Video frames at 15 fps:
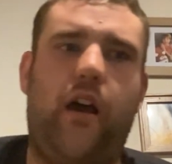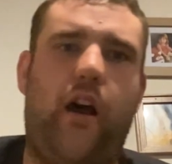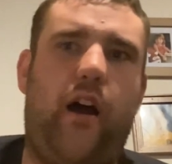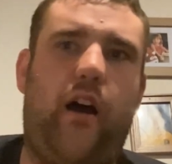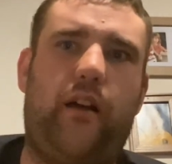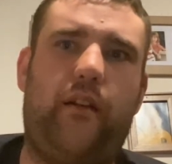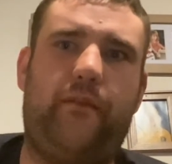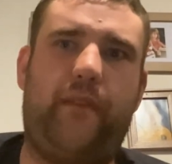
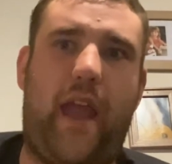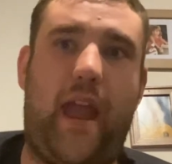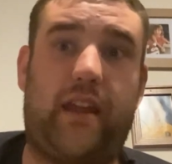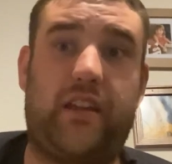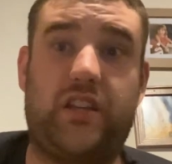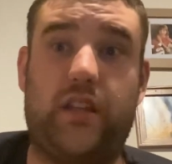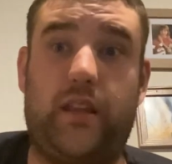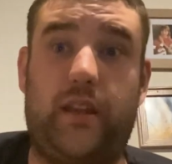I've
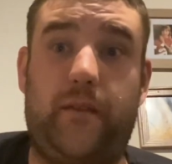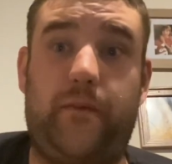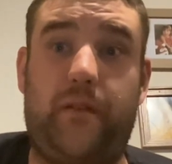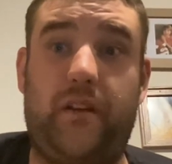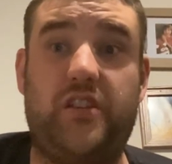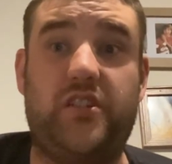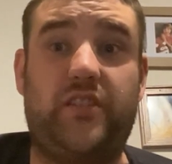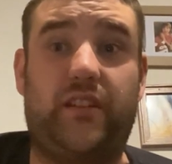actually
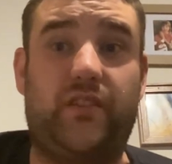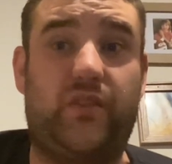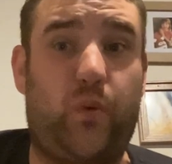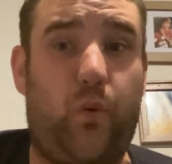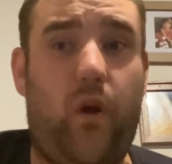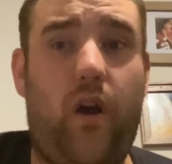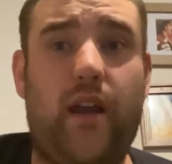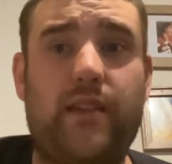finished it
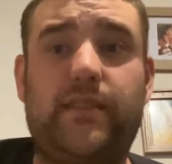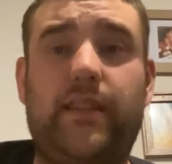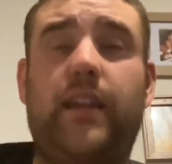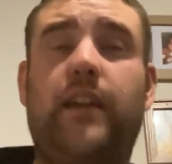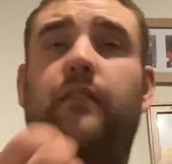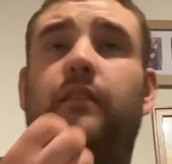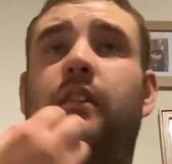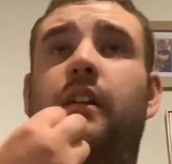twice
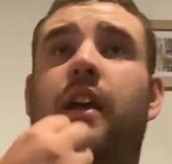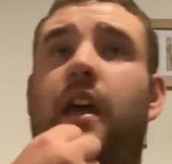now.